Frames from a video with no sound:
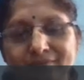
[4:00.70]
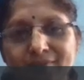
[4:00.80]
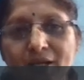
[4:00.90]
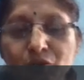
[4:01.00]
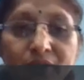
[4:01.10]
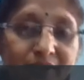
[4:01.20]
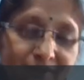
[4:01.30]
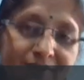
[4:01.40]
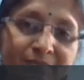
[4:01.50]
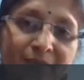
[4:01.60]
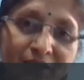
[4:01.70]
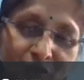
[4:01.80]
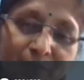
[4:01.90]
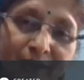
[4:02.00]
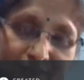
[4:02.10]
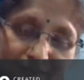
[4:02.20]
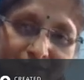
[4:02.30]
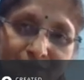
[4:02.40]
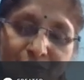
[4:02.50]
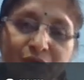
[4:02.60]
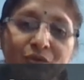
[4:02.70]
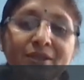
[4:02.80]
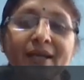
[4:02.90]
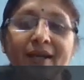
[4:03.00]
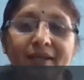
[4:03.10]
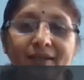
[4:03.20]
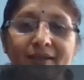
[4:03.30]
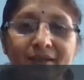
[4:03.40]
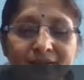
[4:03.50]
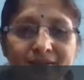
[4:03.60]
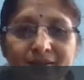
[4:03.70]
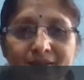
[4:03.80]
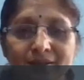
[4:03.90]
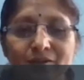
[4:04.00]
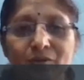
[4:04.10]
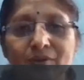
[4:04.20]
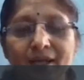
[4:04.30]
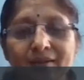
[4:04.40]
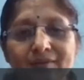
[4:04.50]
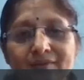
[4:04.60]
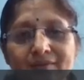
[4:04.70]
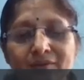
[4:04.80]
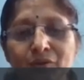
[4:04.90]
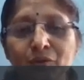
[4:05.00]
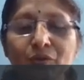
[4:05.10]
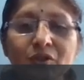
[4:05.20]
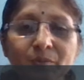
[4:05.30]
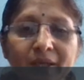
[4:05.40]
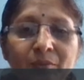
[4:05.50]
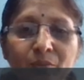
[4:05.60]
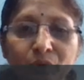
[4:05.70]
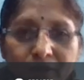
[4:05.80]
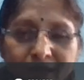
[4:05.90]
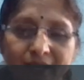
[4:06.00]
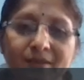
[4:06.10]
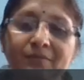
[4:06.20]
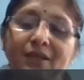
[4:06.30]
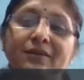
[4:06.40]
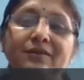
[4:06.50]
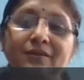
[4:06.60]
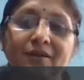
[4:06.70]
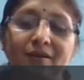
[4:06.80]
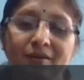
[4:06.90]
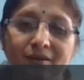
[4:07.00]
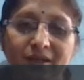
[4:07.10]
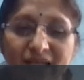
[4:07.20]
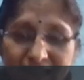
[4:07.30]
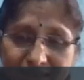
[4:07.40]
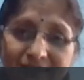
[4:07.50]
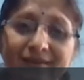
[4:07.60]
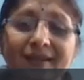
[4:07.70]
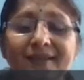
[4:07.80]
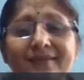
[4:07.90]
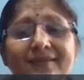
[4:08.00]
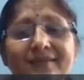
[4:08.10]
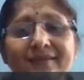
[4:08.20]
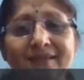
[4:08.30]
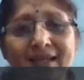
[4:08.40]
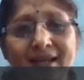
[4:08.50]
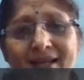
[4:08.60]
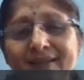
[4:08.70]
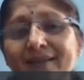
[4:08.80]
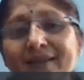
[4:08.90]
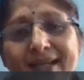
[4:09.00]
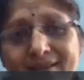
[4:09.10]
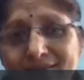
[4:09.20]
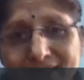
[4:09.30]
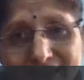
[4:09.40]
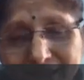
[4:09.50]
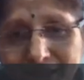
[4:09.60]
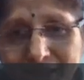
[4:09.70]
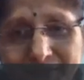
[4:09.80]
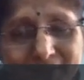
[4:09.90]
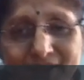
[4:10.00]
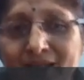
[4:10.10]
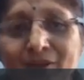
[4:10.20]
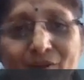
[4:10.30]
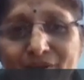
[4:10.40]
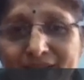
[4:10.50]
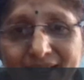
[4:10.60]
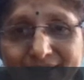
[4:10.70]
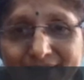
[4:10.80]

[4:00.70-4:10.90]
actually it is much better to use an IDE so that you don't spend more time in correcting the errors and writing the scripts and all that.